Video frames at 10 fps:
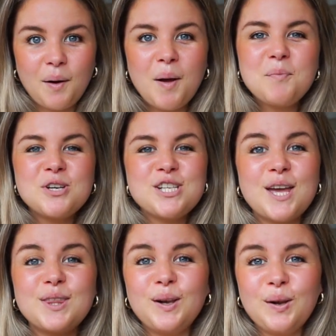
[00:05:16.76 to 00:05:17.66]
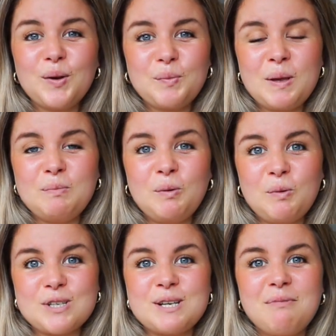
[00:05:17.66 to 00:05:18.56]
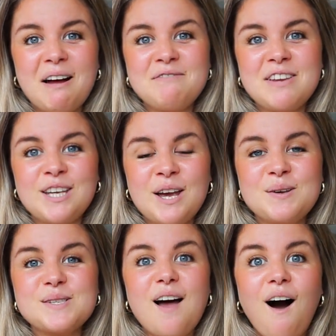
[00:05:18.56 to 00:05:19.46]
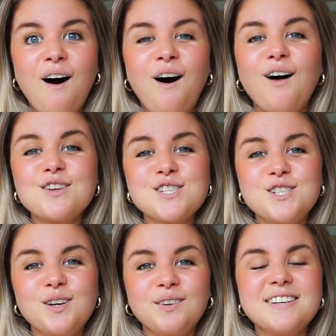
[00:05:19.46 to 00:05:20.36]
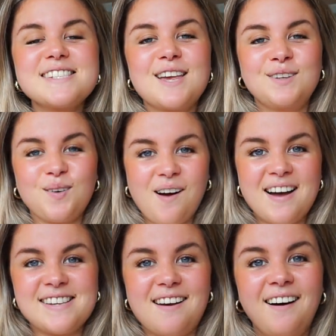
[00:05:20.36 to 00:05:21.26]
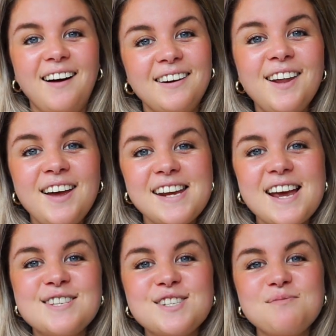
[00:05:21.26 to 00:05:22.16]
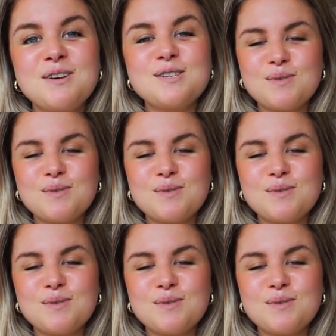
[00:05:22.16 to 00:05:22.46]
now I appreciate that a lot of people watching my videos are students and you guys are learning instruments,